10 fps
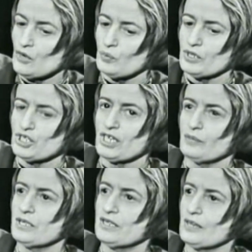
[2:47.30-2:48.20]
which can
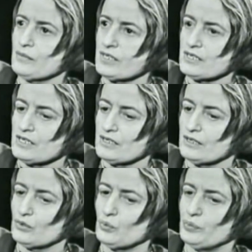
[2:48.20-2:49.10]
be
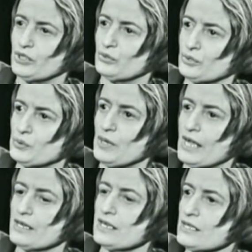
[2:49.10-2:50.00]
demonstrated to be true
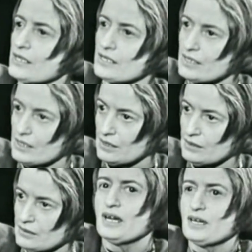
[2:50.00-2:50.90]
and necessary.
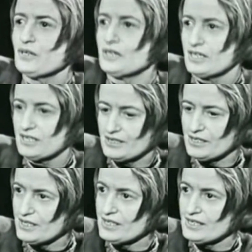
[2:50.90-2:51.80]
My
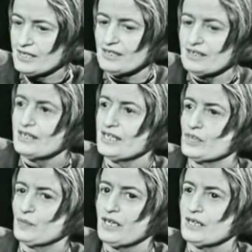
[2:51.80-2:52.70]
morality
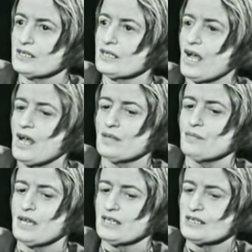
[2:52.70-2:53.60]
is based
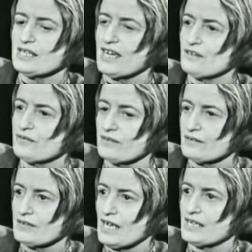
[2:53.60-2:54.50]
on man's life
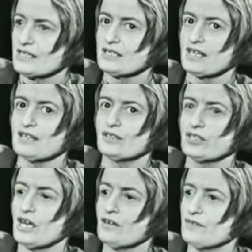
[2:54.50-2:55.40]
as a
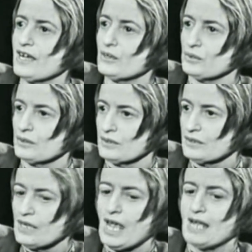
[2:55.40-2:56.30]
standard of value.
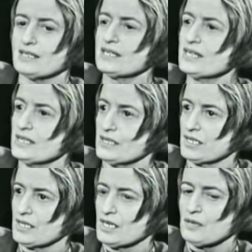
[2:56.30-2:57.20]
And
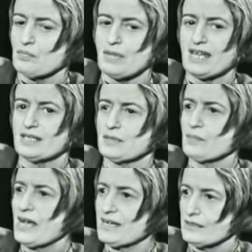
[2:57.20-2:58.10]
since
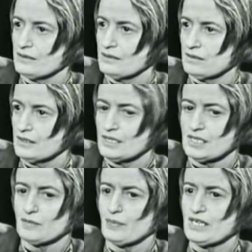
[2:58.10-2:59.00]
man's mind is
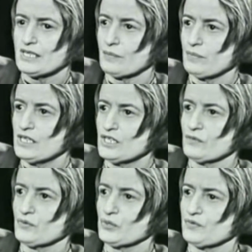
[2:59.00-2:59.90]
his basic
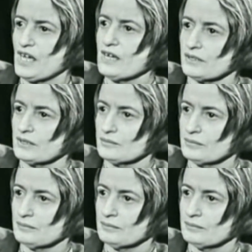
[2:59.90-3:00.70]
means of survival,